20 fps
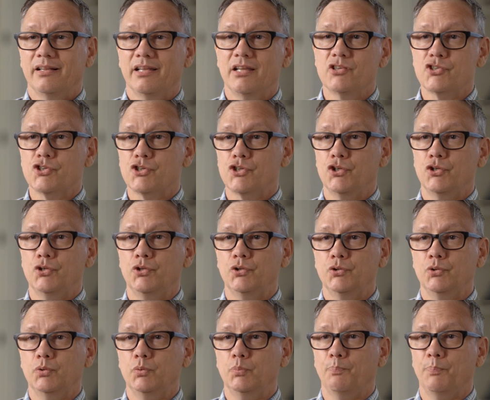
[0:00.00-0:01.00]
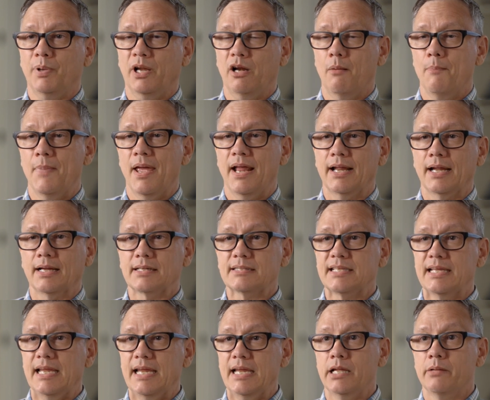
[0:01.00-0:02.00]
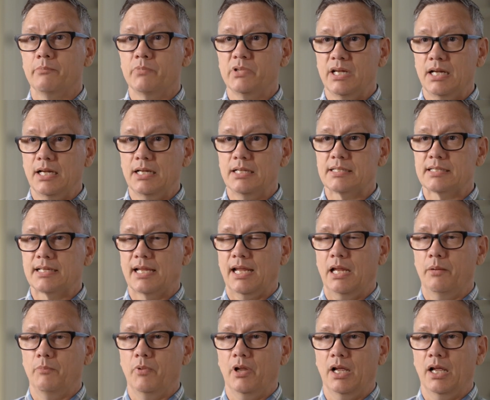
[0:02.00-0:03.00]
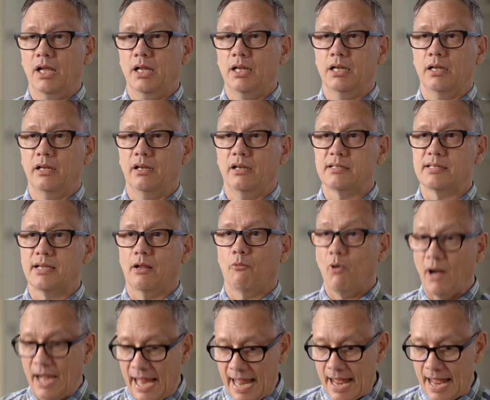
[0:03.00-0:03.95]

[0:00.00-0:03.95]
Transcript: These two paramedics, E M Ts, came in and said, "What